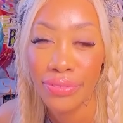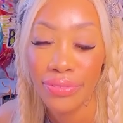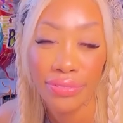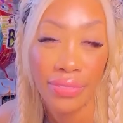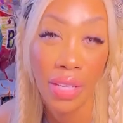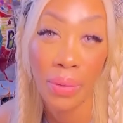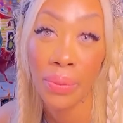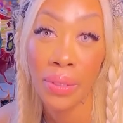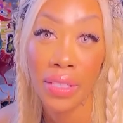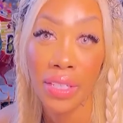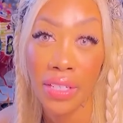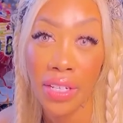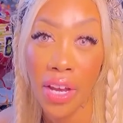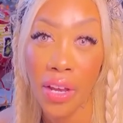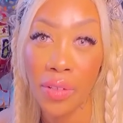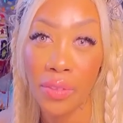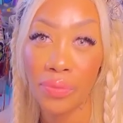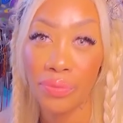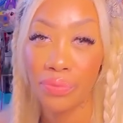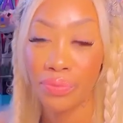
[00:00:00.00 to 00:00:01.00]
They really
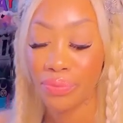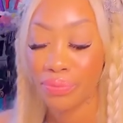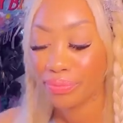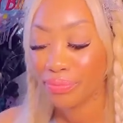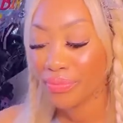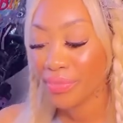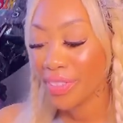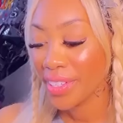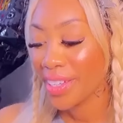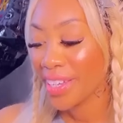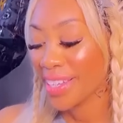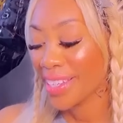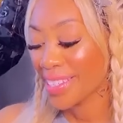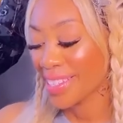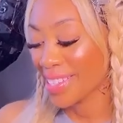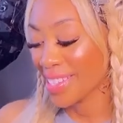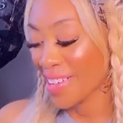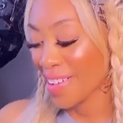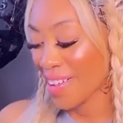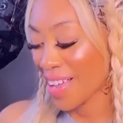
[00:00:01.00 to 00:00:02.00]
don't.
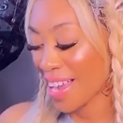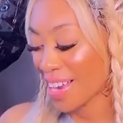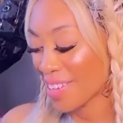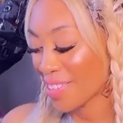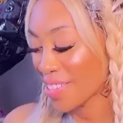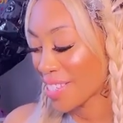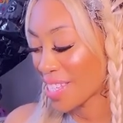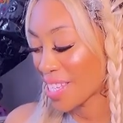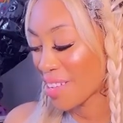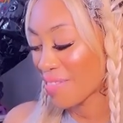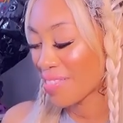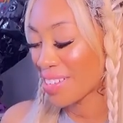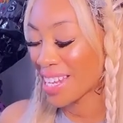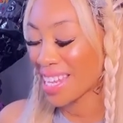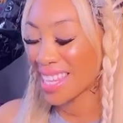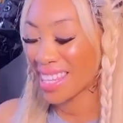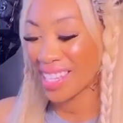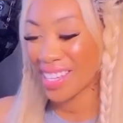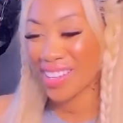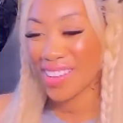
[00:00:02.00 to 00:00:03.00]
So I know somebody
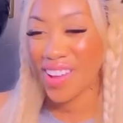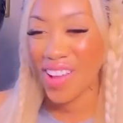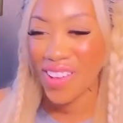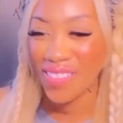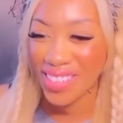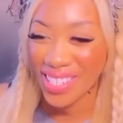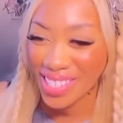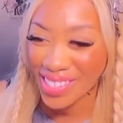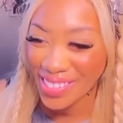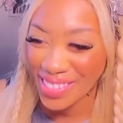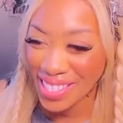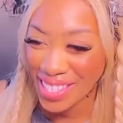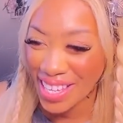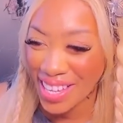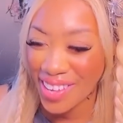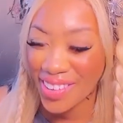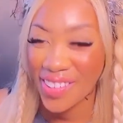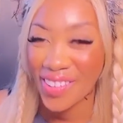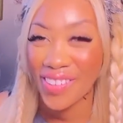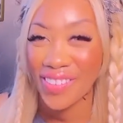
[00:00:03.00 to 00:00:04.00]
in the comments was
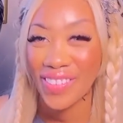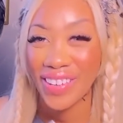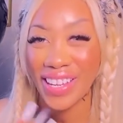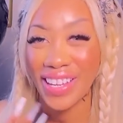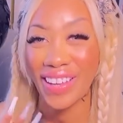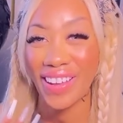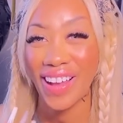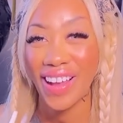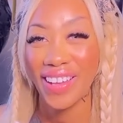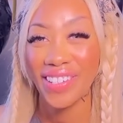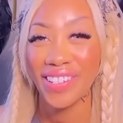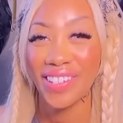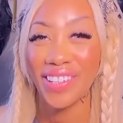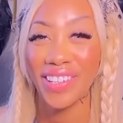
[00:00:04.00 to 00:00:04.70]
like, oh my gosh,